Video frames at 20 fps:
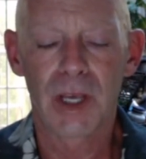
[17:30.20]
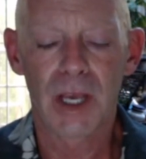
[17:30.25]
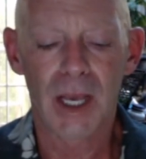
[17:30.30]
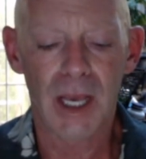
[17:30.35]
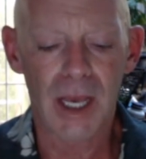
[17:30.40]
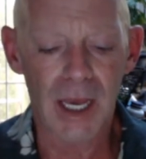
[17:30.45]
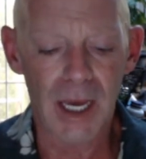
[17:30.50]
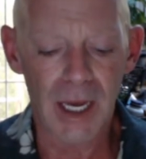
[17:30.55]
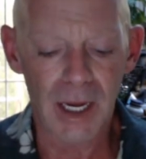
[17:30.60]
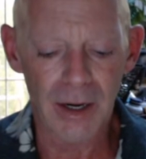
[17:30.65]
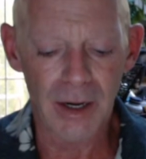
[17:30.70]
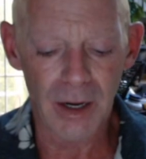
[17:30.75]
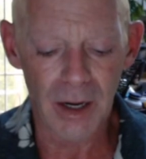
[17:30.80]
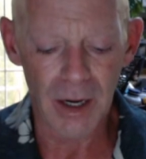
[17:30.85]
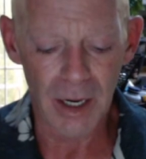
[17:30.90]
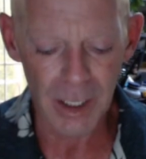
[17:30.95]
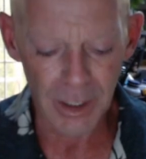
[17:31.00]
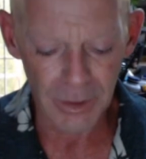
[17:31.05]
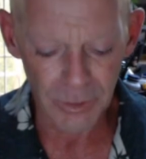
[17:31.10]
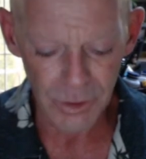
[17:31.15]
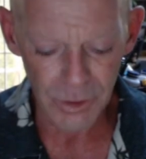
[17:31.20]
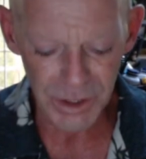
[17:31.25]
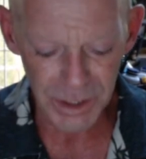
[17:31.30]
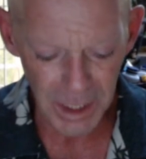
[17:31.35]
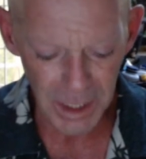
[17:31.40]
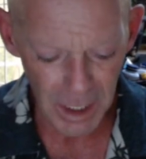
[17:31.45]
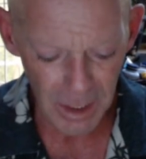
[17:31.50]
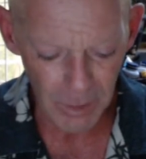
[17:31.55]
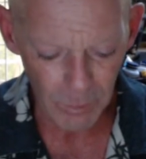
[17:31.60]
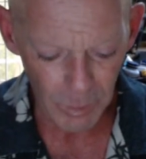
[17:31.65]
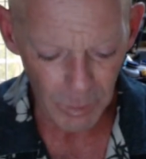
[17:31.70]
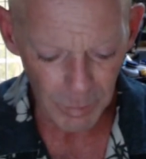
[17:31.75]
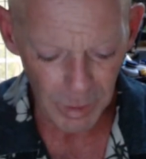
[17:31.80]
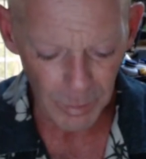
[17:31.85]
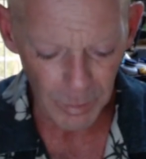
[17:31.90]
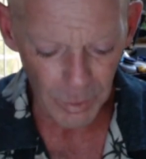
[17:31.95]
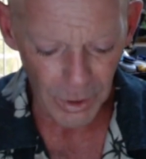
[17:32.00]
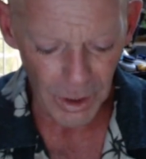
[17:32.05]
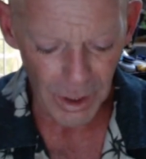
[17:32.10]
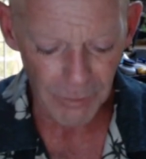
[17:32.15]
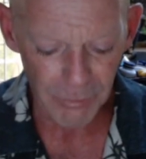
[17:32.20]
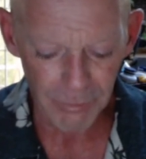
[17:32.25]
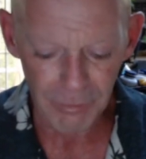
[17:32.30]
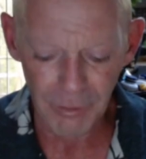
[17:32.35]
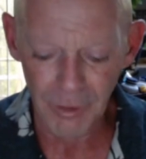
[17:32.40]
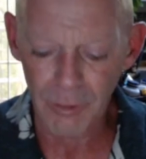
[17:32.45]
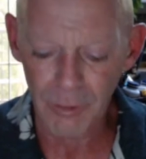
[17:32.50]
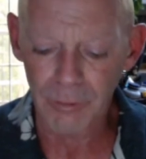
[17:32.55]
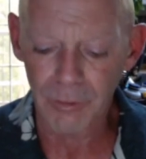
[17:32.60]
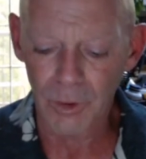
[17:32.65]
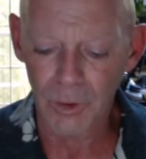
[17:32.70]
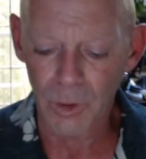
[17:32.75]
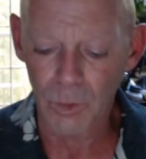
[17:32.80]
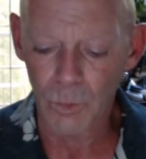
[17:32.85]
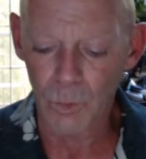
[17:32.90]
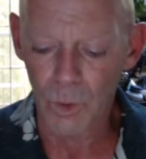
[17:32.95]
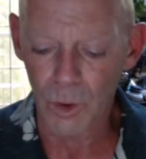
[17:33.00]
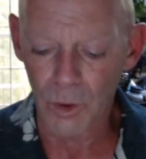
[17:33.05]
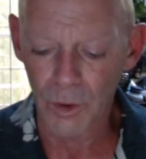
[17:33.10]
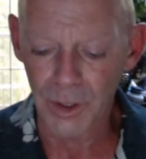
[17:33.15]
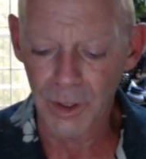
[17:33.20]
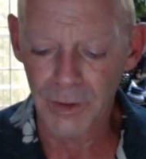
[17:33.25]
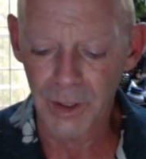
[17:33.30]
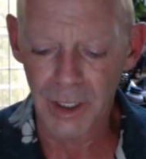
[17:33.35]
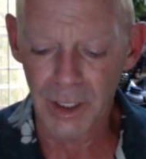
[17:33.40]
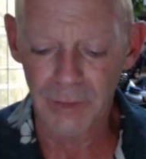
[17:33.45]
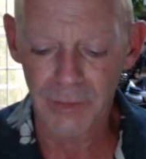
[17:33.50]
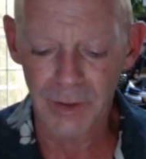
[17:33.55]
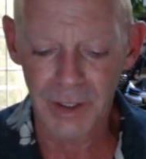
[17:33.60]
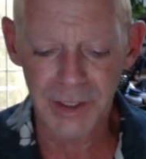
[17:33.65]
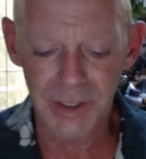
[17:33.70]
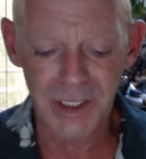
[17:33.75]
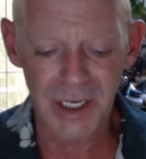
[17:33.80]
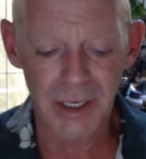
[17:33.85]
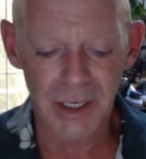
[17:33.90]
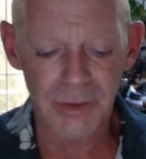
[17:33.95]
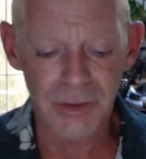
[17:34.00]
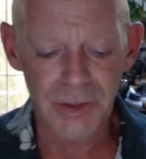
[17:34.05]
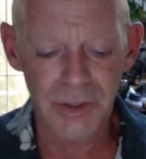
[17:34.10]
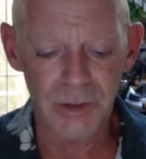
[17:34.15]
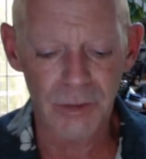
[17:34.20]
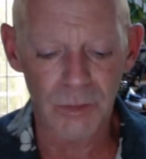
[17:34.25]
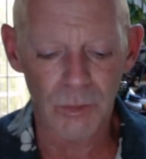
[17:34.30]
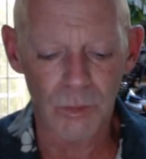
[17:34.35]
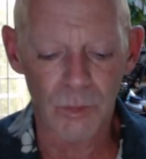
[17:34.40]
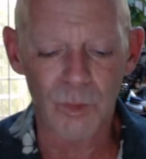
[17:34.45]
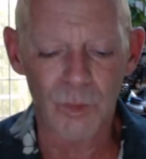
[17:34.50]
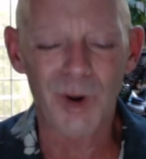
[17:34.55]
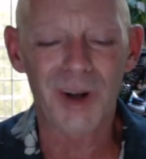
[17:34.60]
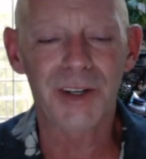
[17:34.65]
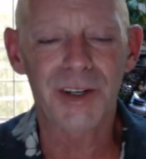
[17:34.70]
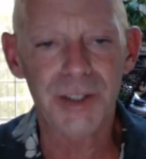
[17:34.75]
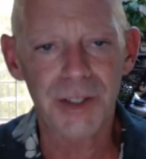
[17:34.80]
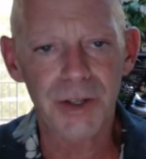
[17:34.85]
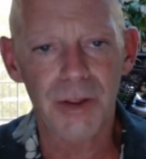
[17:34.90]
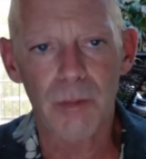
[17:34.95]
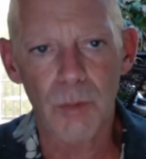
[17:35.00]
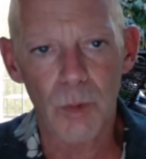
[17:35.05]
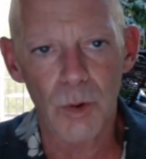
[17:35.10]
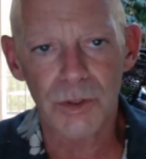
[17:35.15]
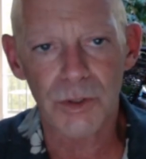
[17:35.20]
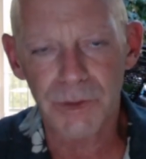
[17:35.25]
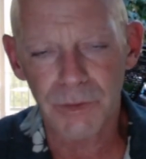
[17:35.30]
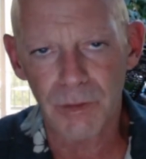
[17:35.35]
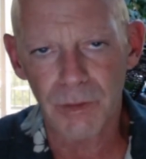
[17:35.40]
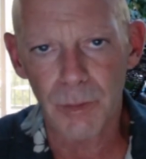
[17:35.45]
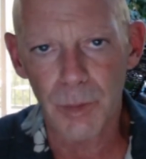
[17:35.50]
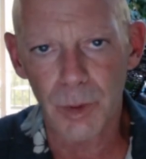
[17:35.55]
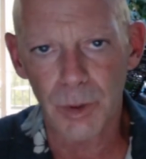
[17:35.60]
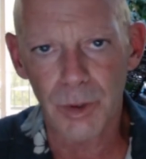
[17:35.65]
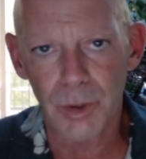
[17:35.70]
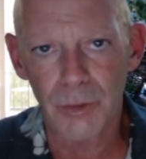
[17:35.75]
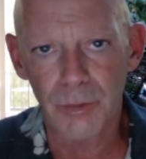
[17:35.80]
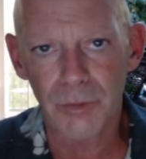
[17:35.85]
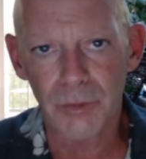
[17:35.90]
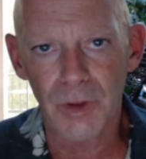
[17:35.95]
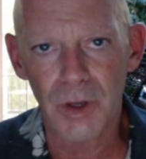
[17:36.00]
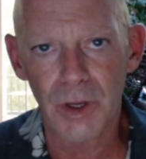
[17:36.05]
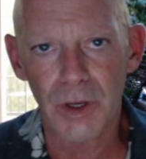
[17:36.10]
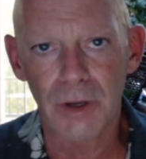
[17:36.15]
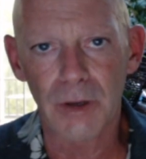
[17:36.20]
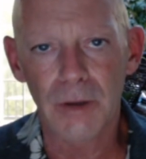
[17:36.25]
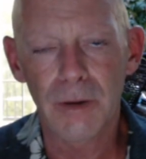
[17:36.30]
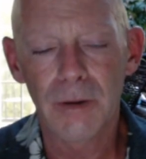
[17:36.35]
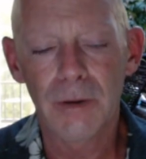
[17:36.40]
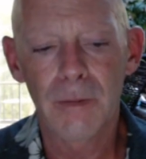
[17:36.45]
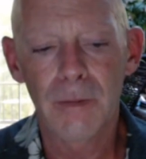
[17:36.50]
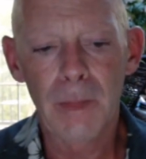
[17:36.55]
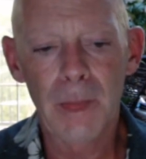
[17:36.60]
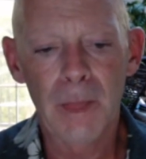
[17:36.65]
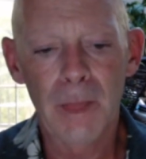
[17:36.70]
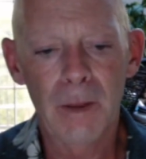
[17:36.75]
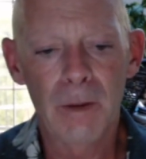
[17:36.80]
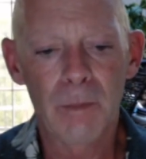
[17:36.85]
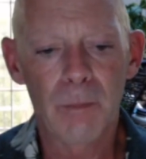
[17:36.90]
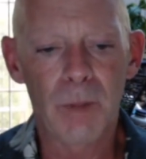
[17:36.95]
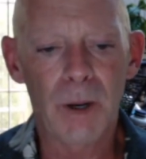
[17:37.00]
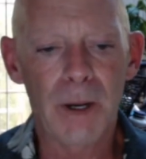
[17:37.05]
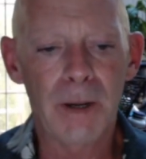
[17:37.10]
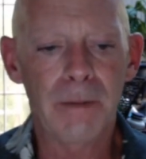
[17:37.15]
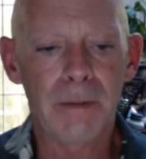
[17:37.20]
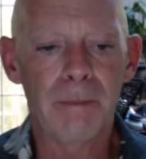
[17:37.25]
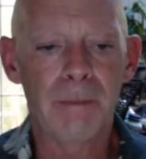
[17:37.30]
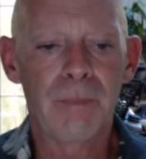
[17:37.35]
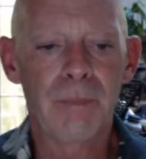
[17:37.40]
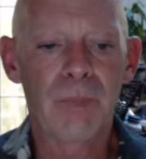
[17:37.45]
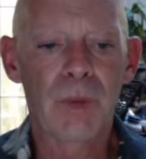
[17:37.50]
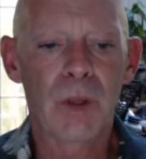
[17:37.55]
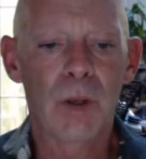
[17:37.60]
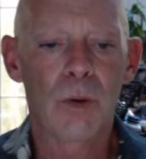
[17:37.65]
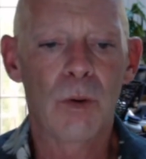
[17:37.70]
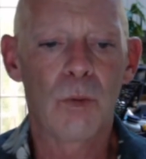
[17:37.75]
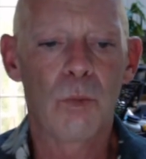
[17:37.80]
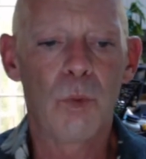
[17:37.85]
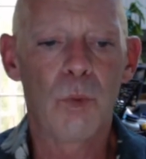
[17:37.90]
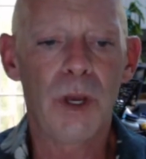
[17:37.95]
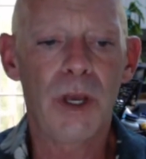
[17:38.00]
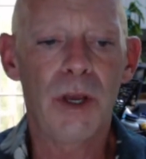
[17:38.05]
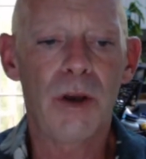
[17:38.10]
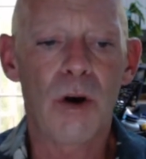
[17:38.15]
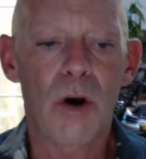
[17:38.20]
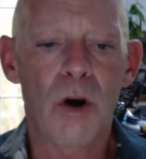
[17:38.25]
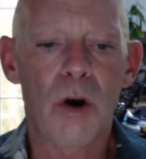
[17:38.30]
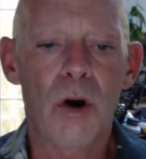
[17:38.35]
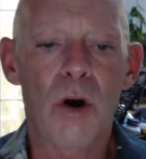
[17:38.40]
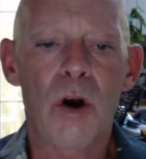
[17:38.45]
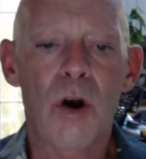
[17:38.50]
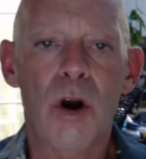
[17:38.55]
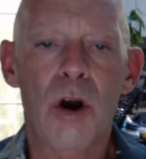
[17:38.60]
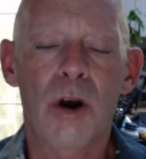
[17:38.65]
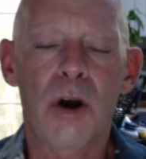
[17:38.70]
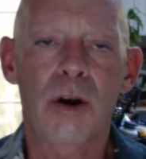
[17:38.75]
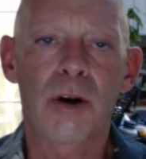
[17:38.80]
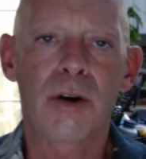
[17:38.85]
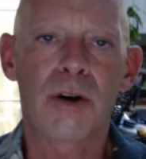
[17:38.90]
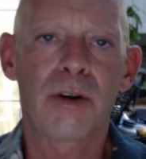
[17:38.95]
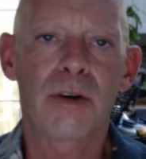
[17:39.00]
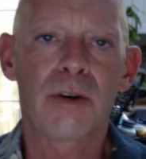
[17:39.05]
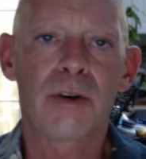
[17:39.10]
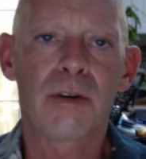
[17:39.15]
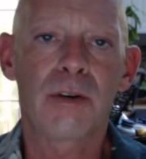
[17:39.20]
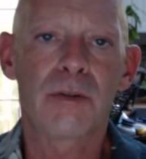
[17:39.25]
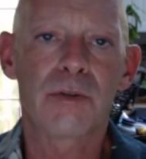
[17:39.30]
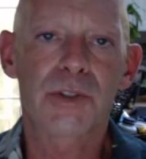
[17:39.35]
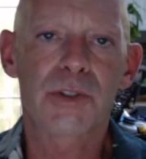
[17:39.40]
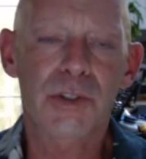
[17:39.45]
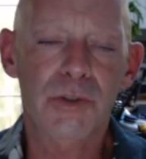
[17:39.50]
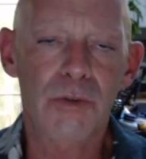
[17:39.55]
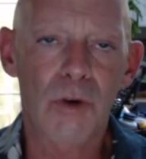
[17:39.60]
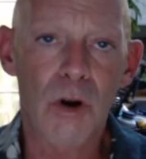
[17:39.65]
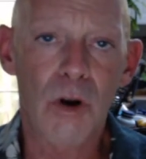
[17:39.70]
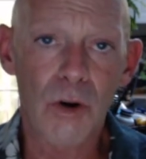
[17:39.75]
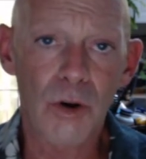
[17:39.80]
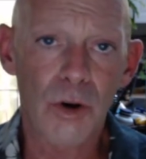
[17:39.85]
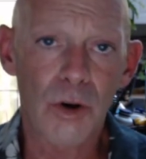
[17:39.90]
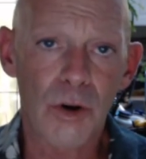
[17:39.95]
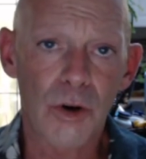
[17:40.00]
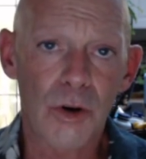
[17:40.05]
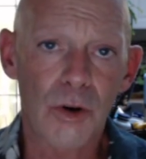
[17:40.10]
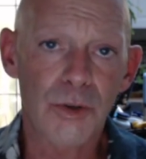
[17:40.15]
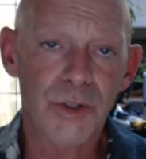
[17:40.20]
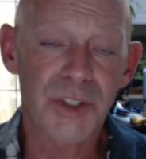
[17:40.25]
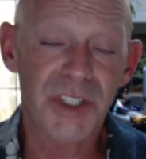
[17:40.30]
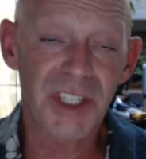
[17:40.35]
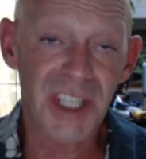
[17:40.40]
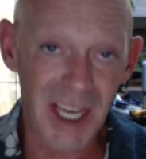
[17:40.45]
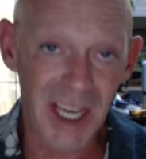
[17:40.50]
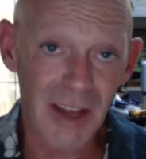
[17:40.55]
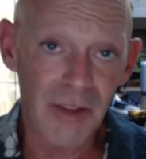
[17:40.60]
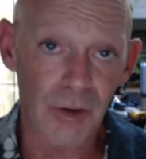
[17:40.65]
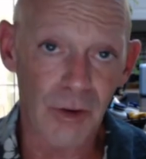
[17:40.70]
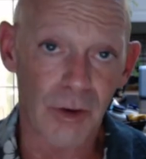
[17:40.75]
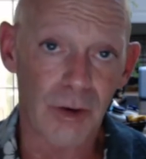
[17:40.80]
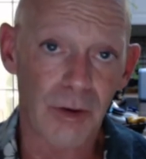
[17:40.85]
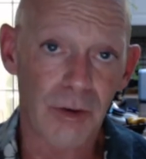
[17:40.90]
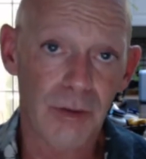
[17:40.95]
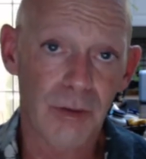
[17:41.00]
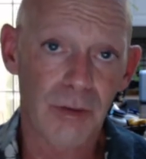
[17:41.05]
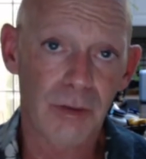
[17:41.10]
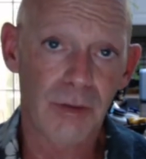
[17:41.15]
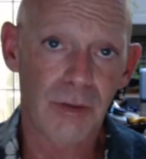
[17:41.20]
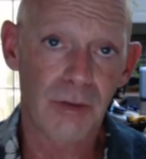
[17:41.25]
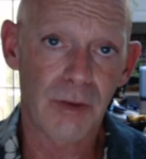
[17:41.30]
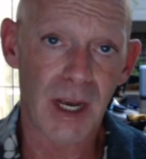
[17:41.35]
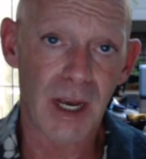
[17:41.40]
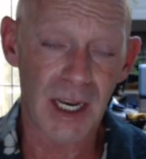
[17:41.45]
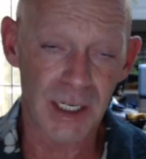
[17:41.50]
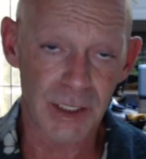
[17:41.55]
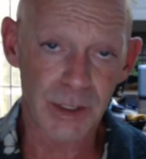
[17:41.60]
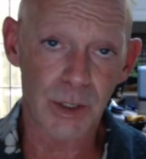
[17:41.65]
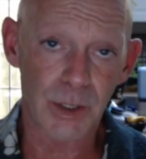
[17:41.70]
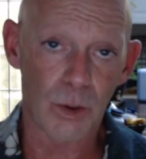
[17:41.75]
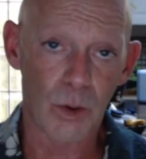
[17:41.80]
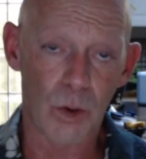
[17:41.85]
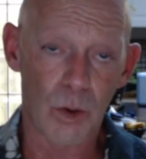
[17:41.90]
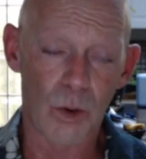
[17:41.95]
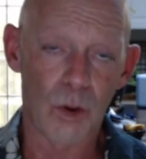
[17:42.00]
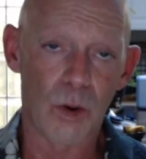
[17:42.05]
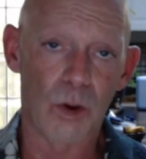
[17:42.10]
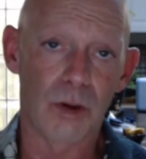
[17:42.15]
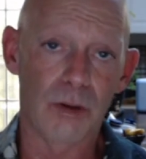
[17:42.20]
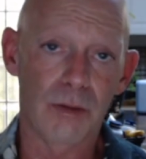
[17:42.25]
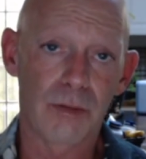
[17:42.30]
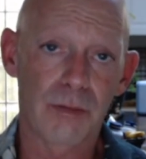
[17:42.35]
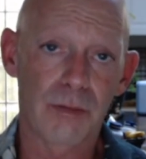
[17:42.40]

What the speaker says: And I understand when people get fearful and worried, they tend to run to the most familiar thing. But we are stronger together as a whole.